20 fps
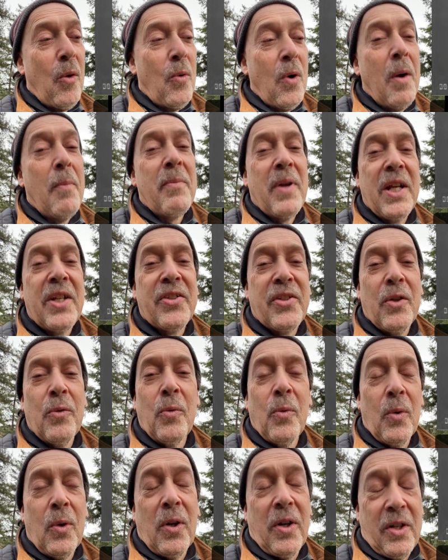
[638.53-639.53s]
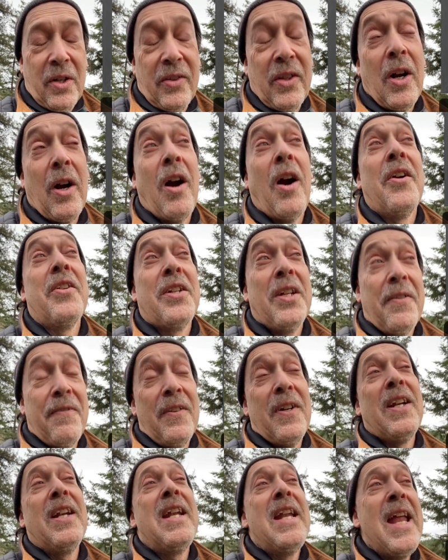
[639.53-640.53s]
what makes it work. There are
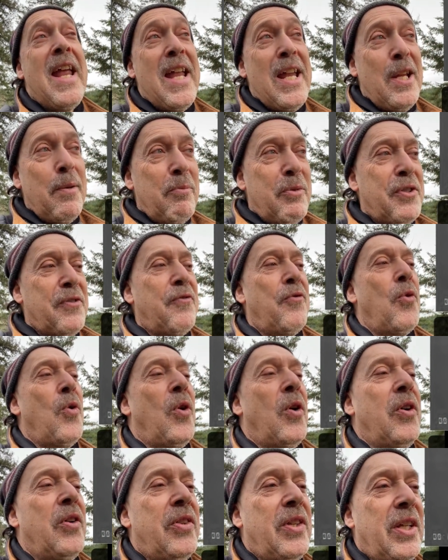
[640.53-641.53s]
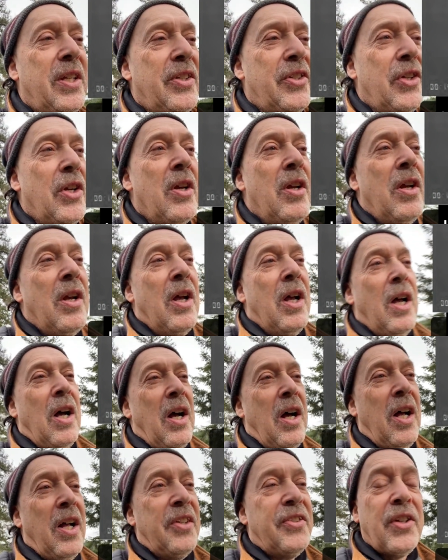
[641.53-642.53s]
different names for these
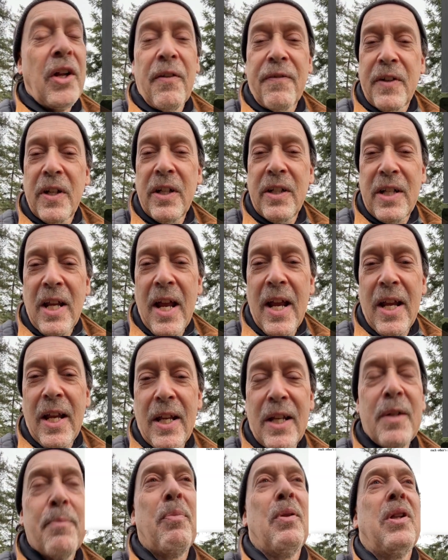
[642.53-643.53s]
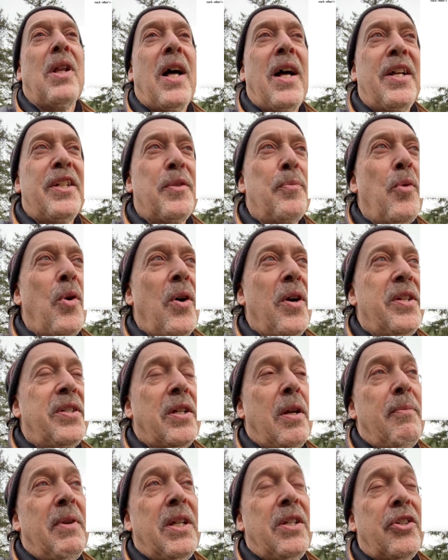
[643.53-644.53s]
self-contained plasmoids.
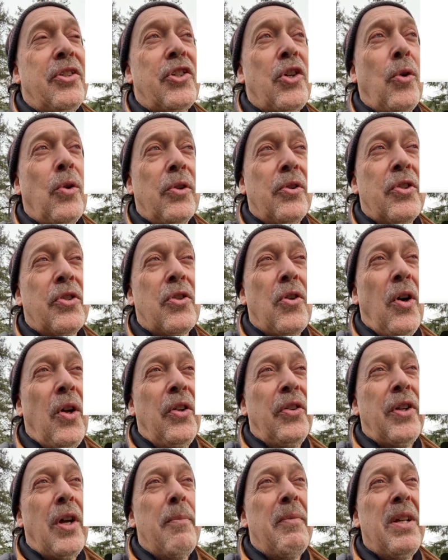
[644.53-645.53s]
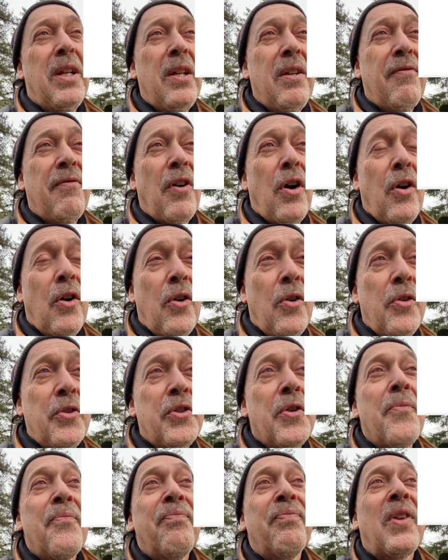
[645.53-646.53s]
I mean, Shoulders called them EVOs,
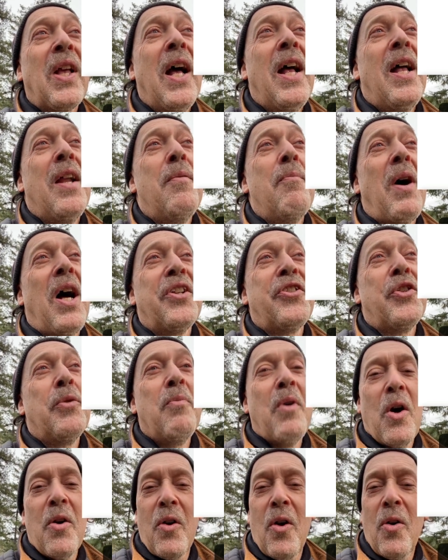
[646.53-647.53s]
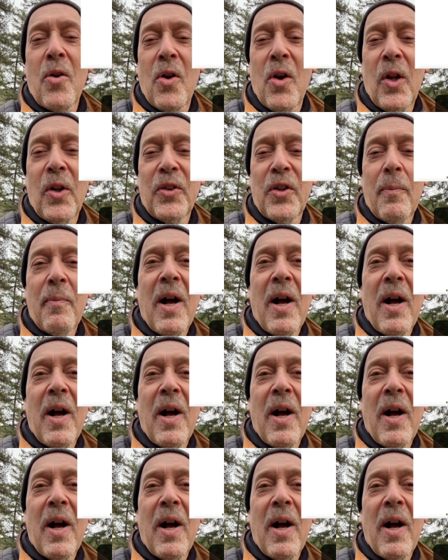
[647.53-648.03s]
and Matsumoto called them